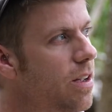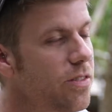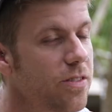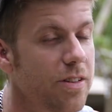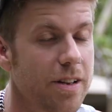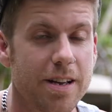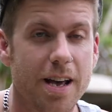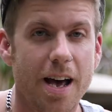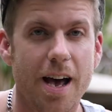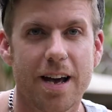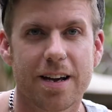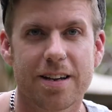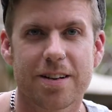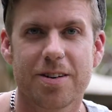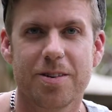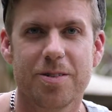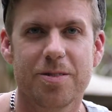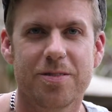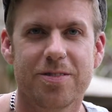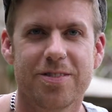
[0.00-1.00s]
So yeah,
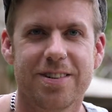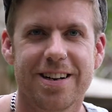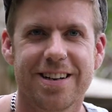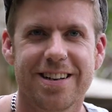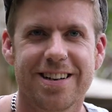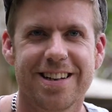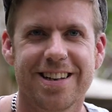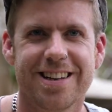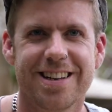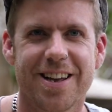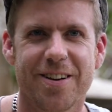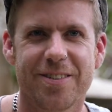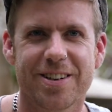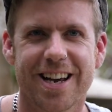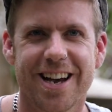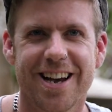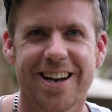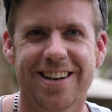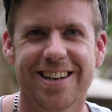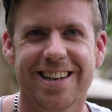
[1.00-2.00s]
cool. There we
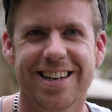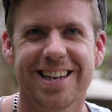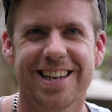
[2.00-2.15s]
go.